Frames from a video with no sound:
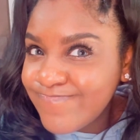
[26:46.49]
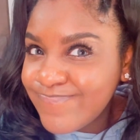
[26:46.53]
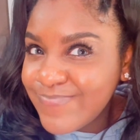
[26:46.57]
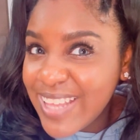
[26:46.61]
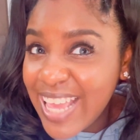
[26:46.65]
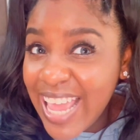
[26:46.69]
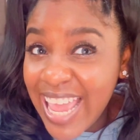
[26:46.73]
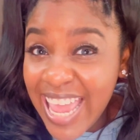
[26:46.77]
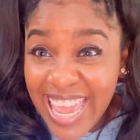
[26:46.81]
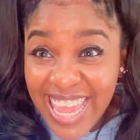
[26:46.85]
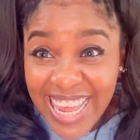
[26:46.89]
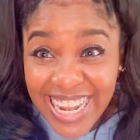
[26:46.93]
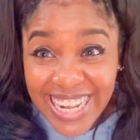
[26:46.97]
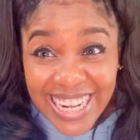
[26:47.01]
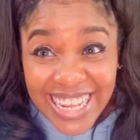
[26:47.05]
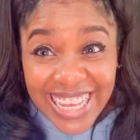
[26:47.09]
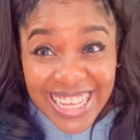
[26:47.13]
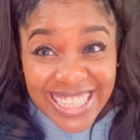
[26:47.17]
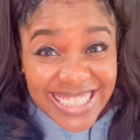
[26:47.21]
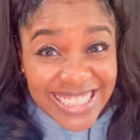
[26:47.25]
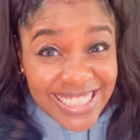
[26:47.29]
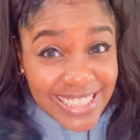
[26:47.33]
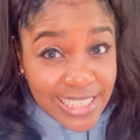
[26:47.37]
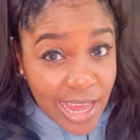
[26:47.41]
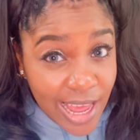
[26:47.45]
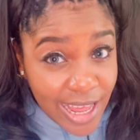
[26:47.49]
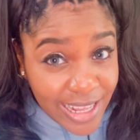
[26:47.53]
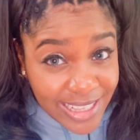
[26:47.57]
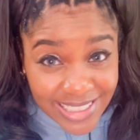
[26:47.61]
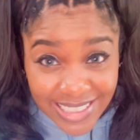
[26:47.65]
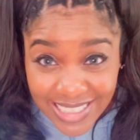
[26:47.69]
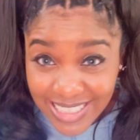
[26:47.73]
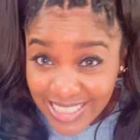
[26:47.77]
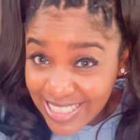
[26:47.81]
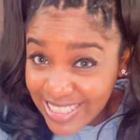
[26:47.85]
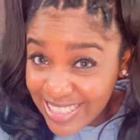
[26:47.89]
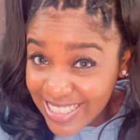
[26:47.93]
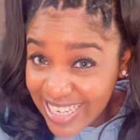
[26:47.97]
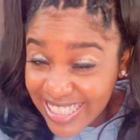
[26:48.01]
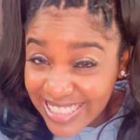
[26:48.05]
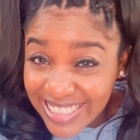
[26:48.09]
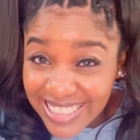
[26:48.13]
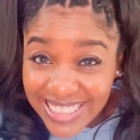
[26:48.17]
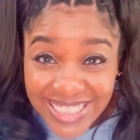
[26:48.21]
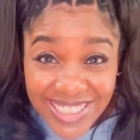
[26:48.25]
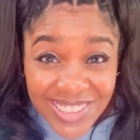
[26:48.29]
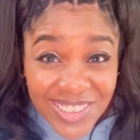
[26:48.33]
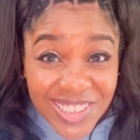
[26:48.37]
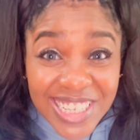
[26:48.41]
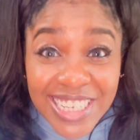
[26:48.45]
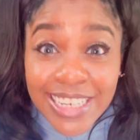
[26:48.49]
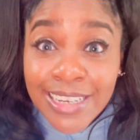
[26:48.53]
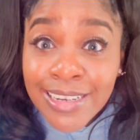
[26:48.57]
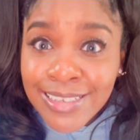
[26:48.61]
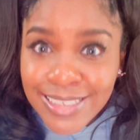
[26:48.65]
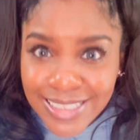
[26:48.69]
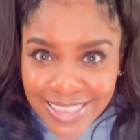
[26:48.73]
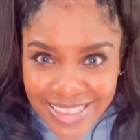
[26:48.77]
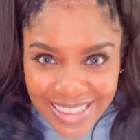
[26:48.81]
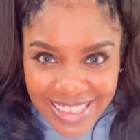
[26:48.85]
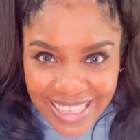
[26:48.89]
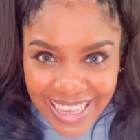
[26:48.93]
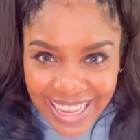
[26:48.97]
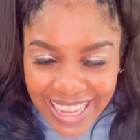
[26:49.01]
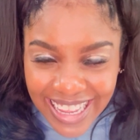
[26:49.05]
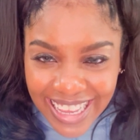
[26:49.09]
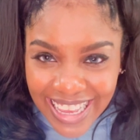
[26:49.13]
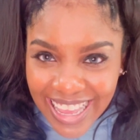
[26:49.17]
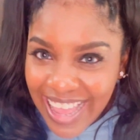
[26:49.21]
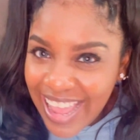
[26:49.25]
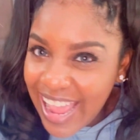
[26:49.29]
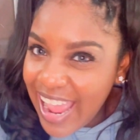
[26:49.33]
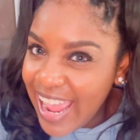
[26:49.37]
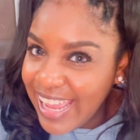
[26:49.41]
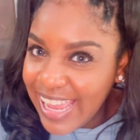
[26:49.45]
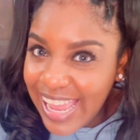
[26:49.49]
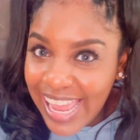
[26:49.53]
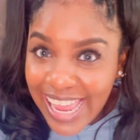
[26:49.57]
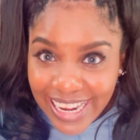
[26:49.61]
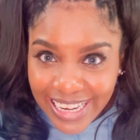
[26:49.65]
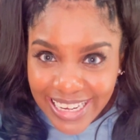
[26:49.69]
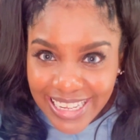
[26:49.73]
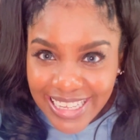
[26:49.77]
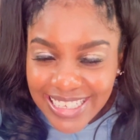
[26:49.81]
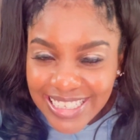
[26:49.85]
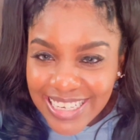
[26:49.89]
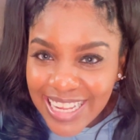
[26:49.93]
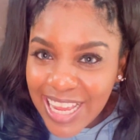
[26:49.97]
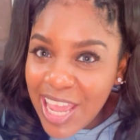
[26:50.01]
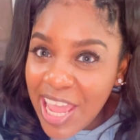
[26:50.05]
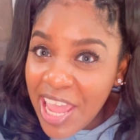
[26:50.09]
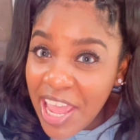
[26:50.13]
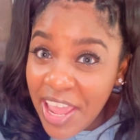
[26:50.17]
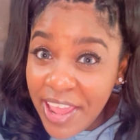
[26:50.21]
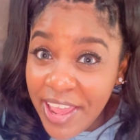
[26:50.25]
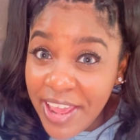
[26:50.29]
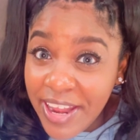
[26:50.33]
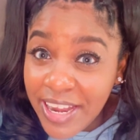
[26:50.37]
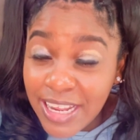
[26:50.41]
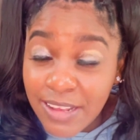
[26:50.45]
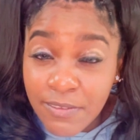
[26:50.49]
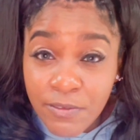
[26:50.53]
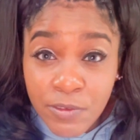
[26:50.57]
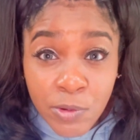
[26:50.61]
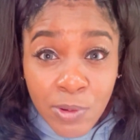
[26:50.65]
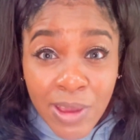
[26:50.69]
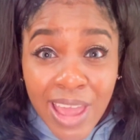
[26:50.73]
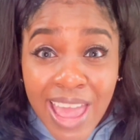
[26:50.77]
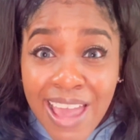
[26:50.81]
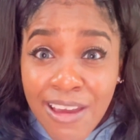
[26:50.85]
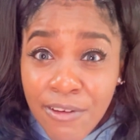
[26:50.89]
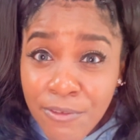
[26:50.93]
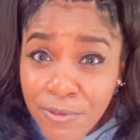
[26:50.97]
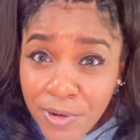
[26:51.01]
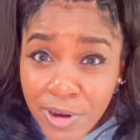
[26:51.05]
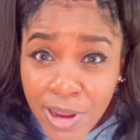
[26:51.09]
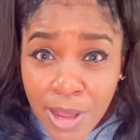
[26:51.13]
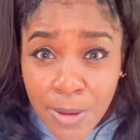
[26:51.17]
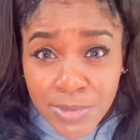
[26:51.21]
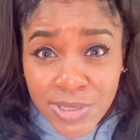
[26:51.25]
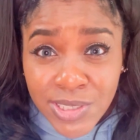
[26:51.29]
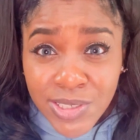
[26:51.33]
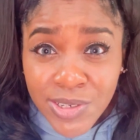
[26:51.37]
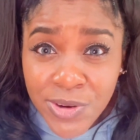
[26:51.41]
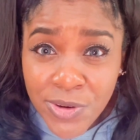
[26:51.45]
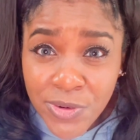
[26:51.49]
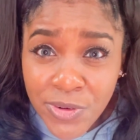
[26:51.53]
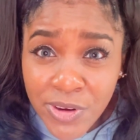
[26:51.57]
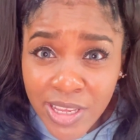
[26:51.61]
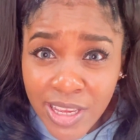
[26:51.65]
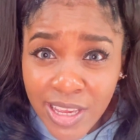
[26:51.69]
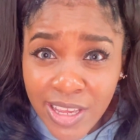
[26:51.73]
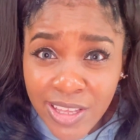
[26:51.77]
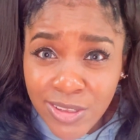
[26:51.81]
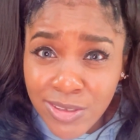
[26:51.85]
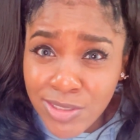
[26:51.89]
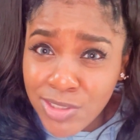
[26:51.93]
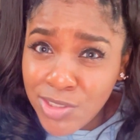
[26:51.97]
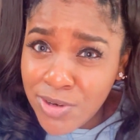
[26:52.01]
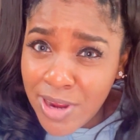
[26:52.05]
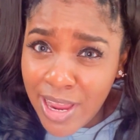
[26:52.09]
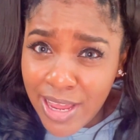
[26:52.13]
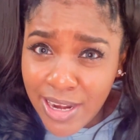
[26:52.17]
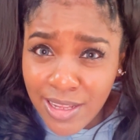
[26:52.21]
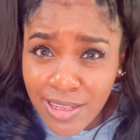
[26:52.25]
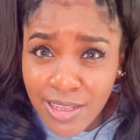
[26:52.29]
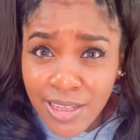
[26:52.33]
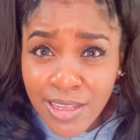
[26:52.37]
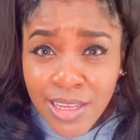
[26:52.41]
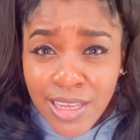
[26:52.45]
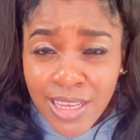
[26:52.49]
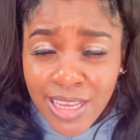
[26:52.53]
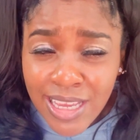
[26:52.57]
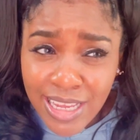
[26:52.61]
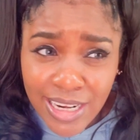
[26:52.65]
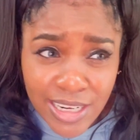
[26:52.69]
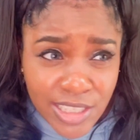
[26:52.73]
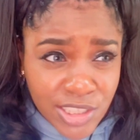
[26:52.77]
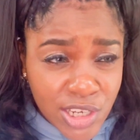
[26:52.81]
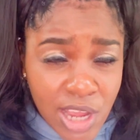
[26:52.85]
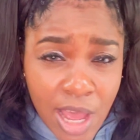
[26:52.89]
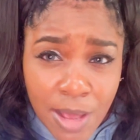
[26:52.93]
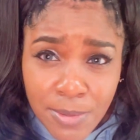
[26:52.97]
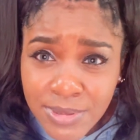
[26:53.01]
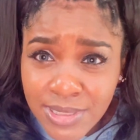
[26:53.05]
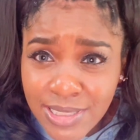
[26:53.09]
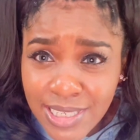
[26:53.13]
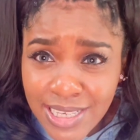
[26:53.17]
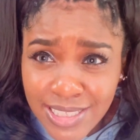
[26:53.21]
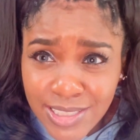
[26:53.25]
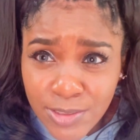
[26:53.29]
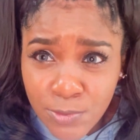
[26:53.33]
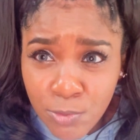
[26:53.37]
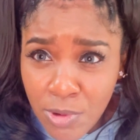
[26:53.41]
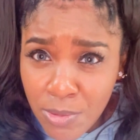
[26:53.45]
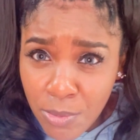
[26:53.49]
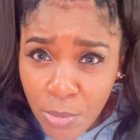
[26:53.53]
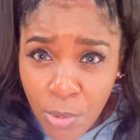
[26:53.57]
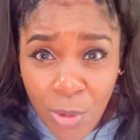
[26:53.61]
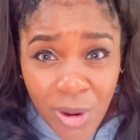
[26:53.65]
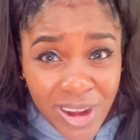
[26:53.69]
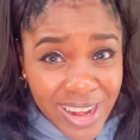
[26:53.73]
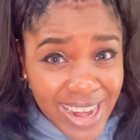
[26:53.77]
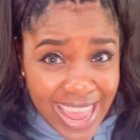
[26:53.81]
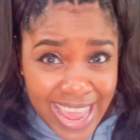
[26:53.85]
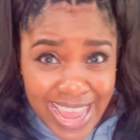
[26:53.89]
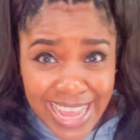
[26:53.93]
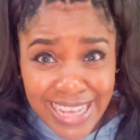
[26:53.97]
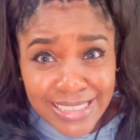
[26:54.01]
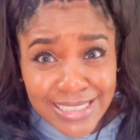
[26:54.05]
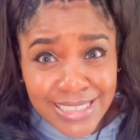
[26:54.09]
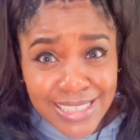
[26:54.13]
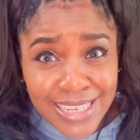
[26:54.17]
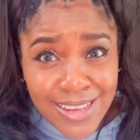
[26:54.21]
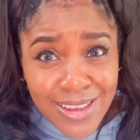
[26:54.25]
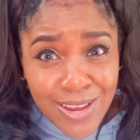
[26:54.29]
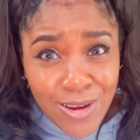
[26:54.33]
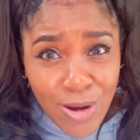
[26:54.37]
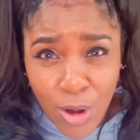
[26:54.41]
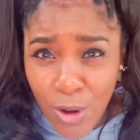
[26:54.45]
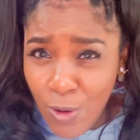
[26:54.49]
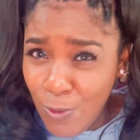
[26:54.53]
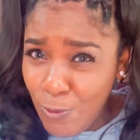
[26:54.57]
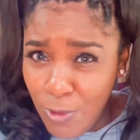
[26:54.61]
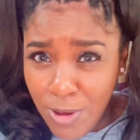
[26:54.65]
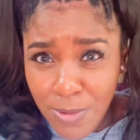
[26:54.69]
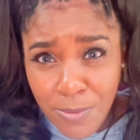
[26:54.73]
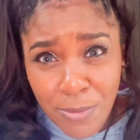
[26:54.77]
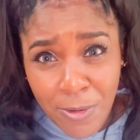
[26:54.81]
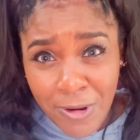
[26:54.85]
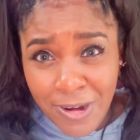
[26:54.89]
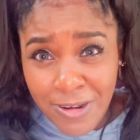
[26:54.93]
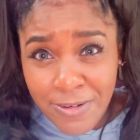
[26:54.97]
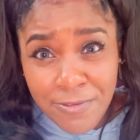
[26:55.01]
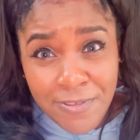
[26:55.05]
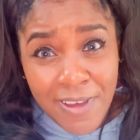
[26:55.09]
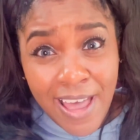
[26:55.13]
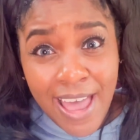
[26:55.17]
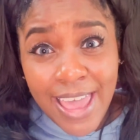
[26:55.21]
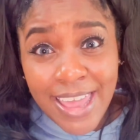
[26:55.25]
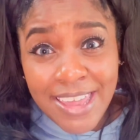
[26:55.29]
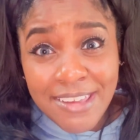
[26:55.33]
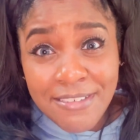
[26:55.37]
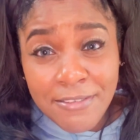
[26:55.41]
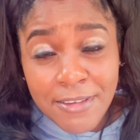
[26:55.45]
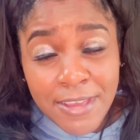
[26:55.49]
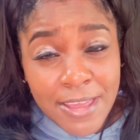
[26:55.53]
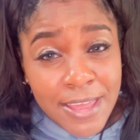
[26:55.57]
and it's not necessarily a good thing, I hate it, and if you ever come to Korea and you try to, and the job says 1.8 or 1.5,